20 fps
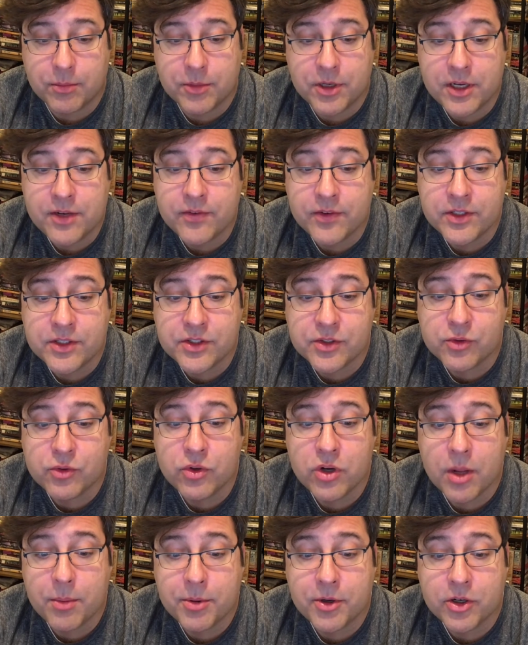and even screwed
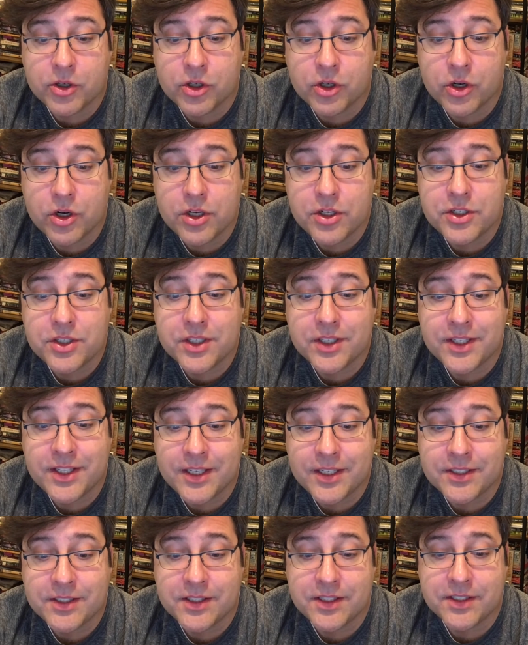up her courage to
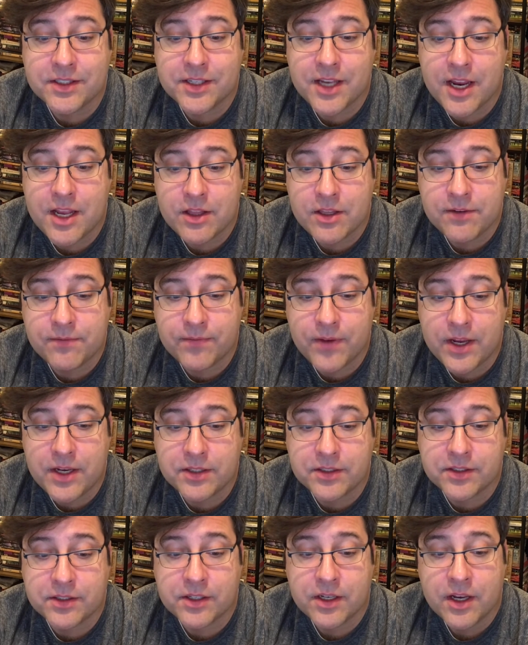kiss the scaly
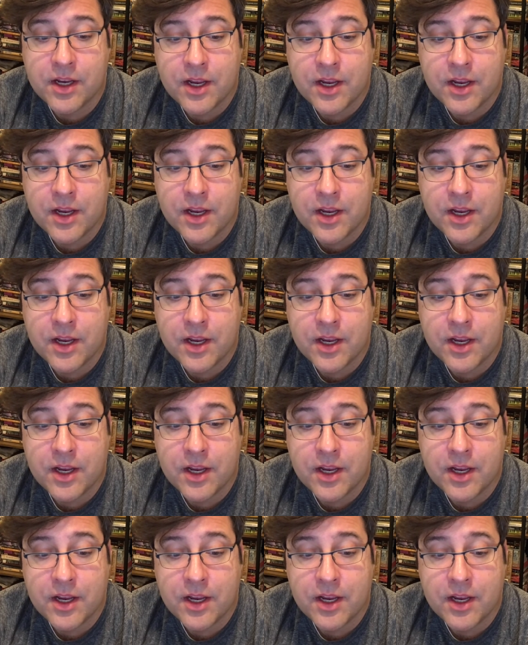face,